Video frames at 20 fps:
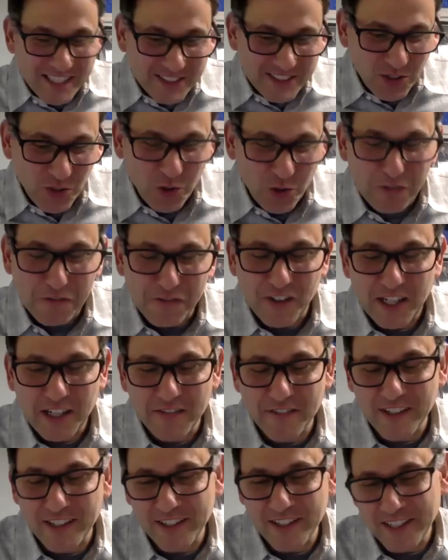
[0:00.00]
the whole fun
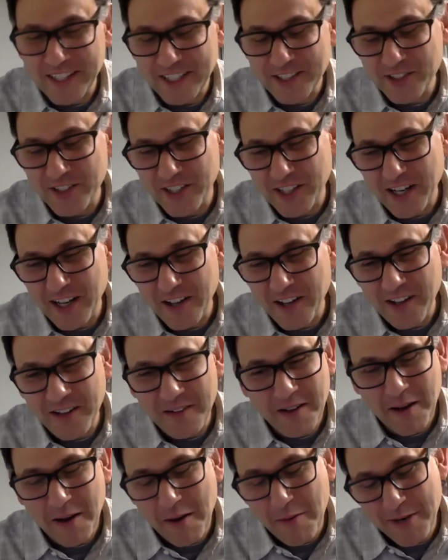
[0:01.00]
of it. Like, look,
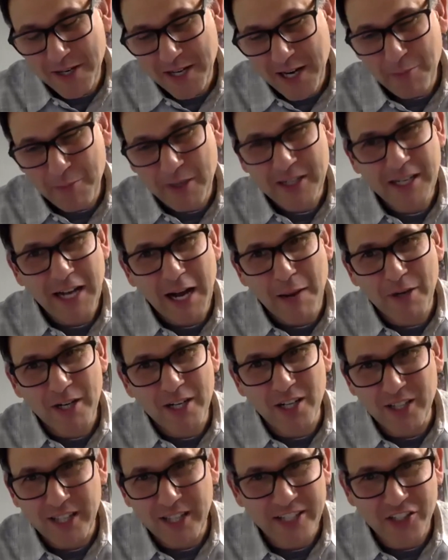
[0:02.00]
I mean, I'm a
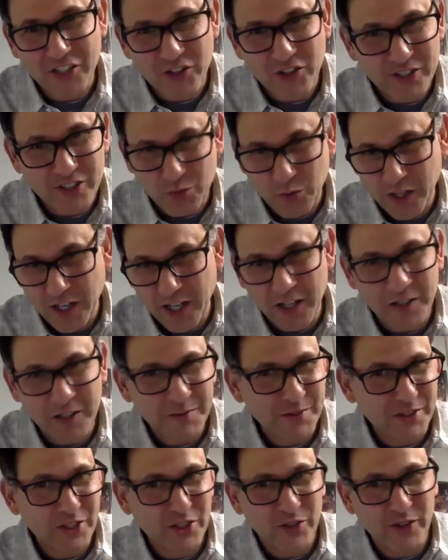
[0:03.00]
collector as well. You know,